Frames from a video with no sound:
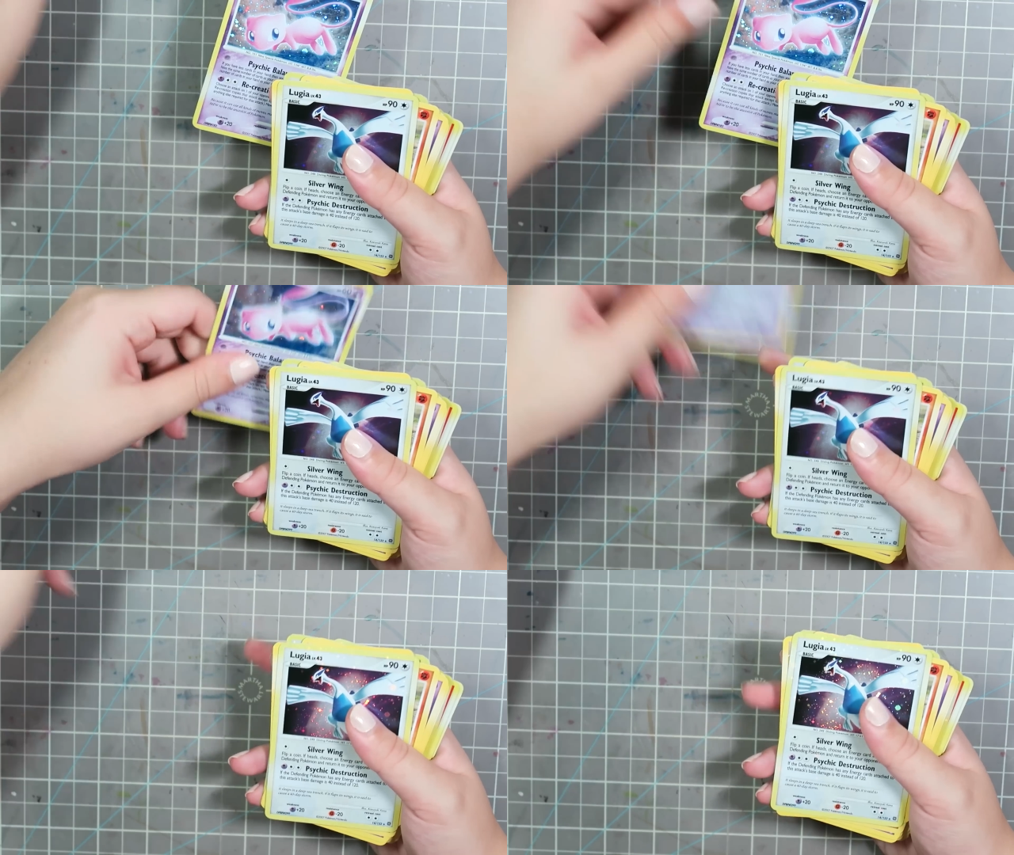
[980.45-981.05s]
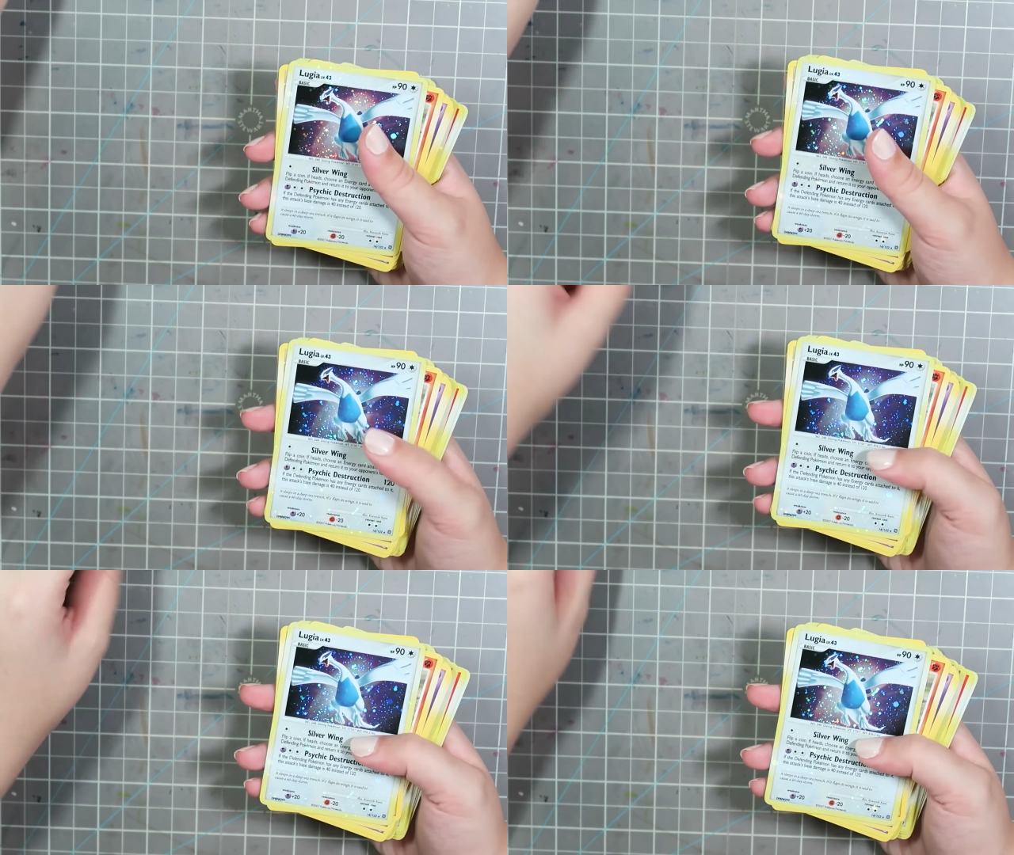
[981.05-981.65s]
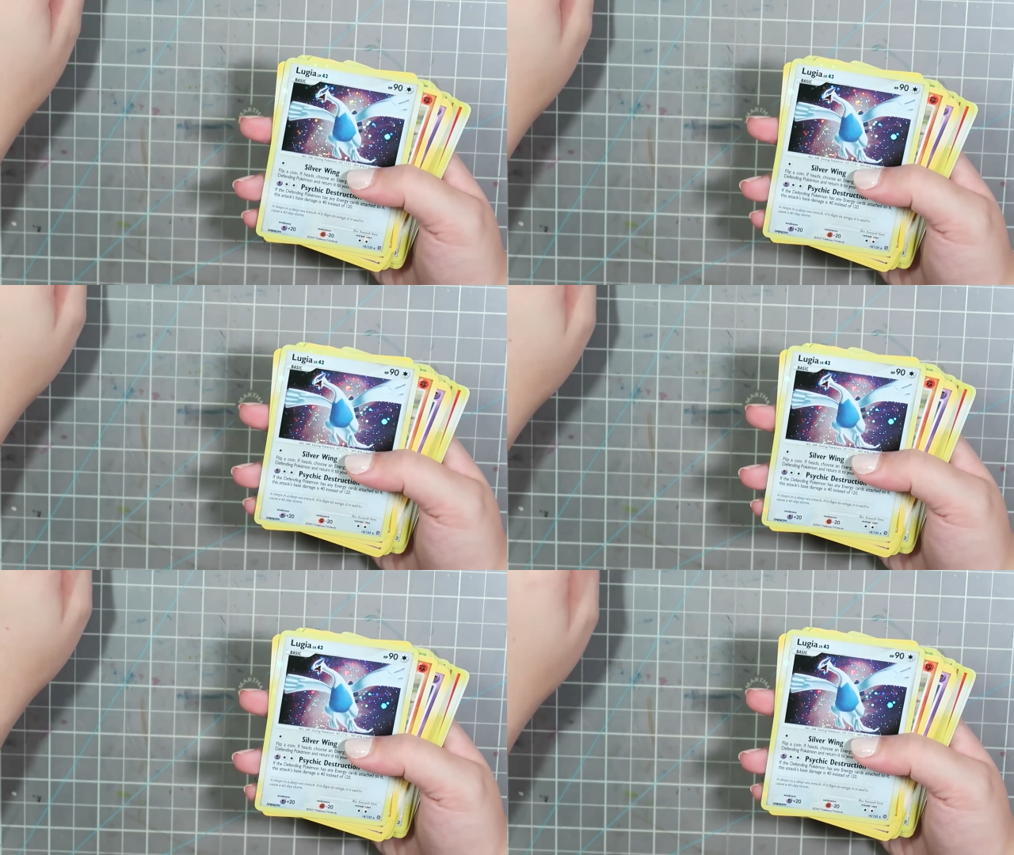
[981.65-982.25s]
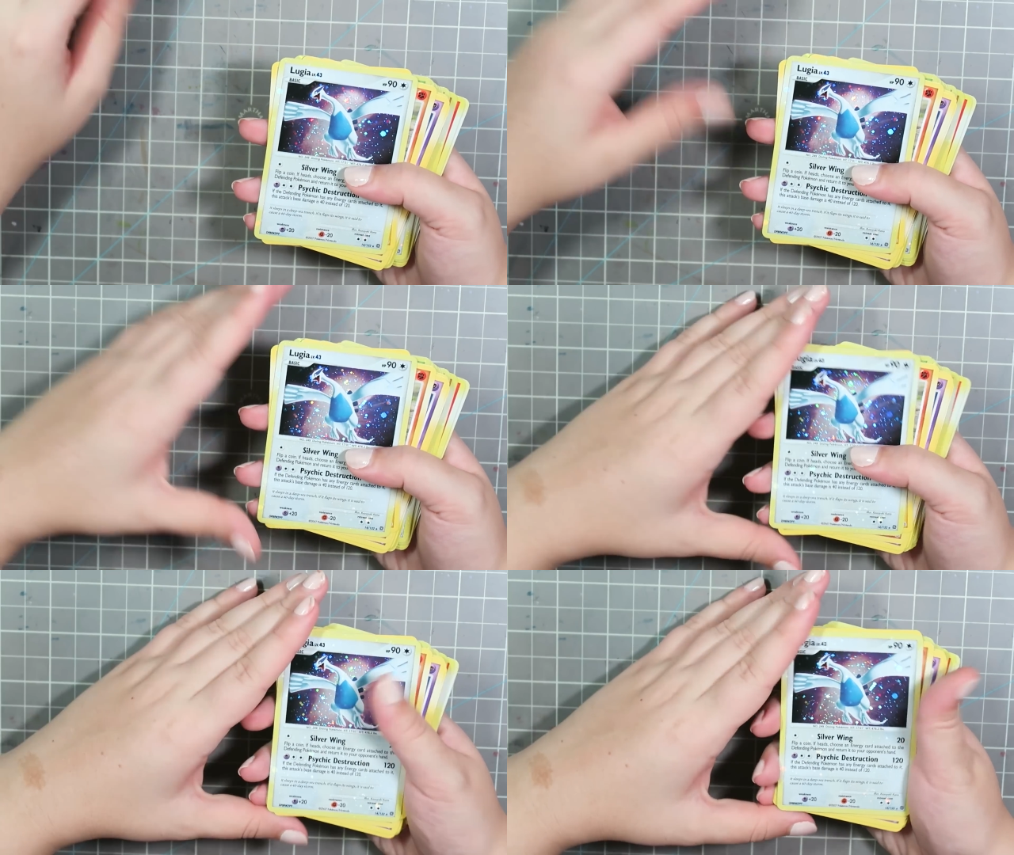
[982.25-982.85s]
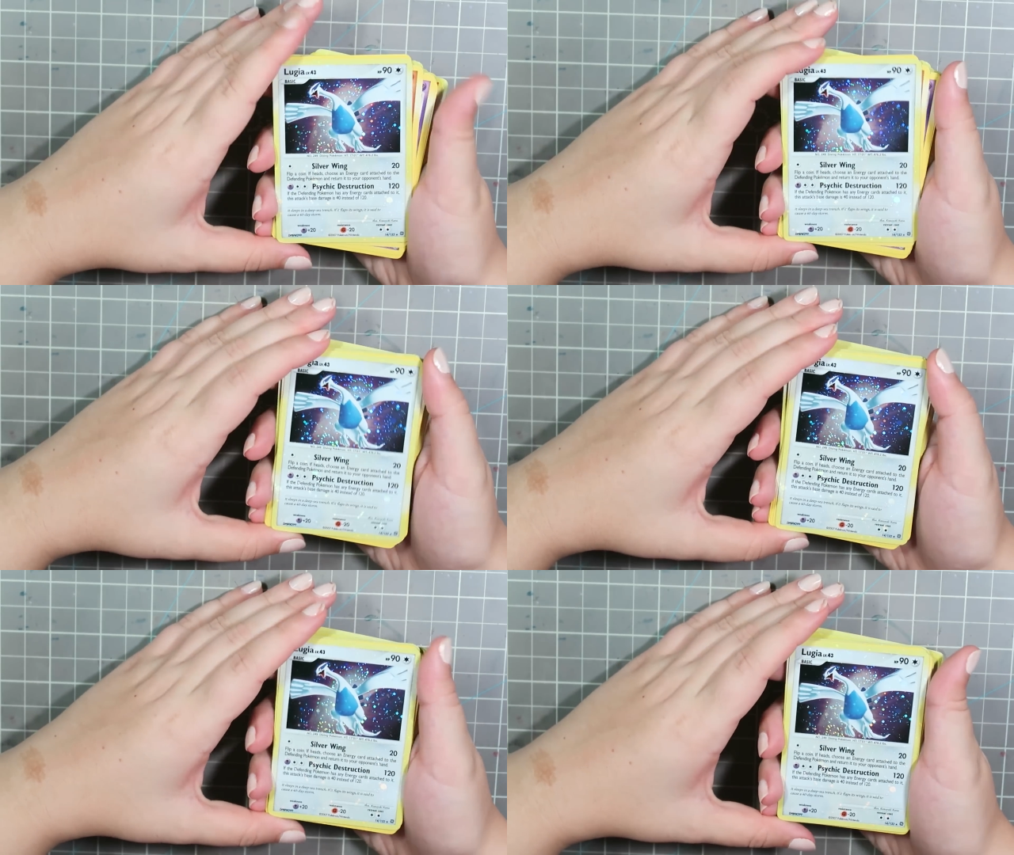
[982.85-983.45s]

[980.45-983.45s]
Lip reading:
No face is visible, so there are no lips to read.